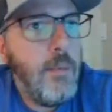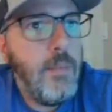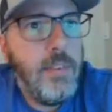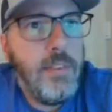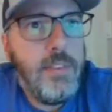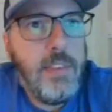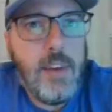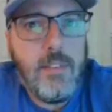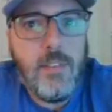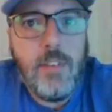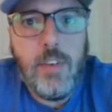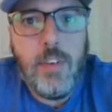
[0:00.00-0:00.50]

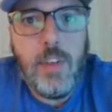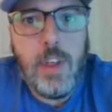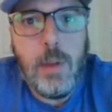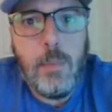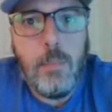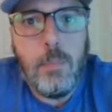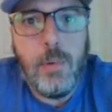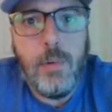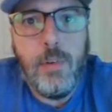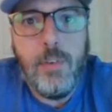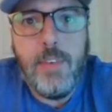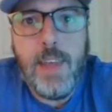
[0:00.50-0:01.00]

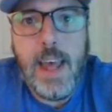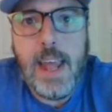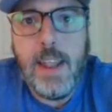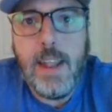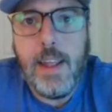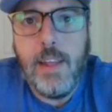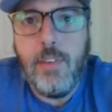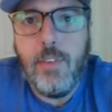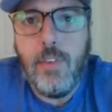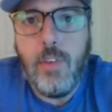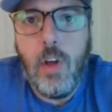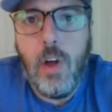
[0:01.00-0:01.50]
17%
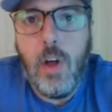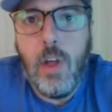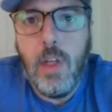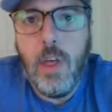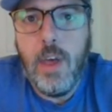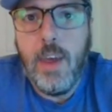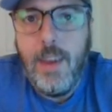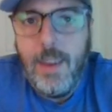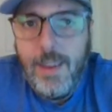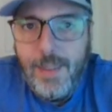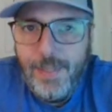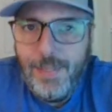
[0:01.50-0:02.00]
is
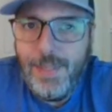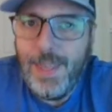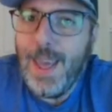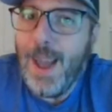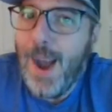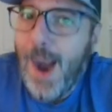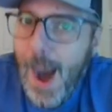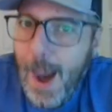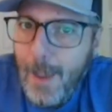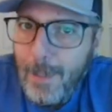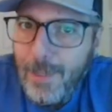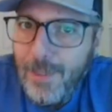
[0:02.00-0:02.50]
the
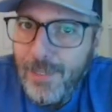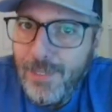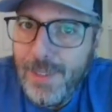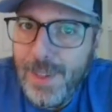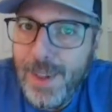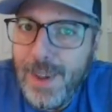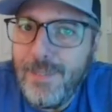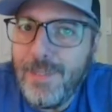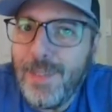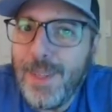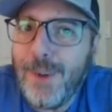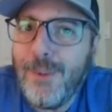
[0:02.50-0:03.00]

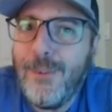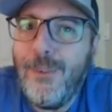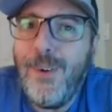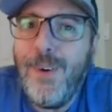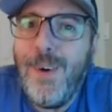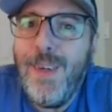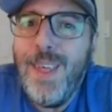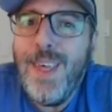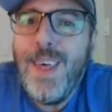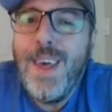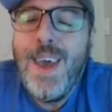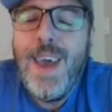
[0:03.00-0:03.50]
opposite of the
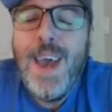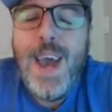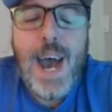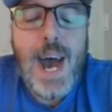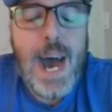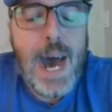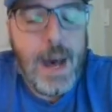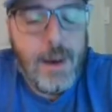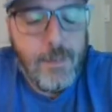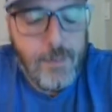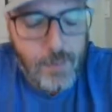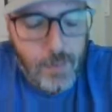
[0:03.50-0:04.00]
goal.
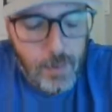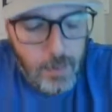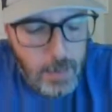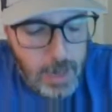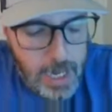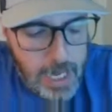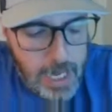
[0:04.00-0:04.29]
For me,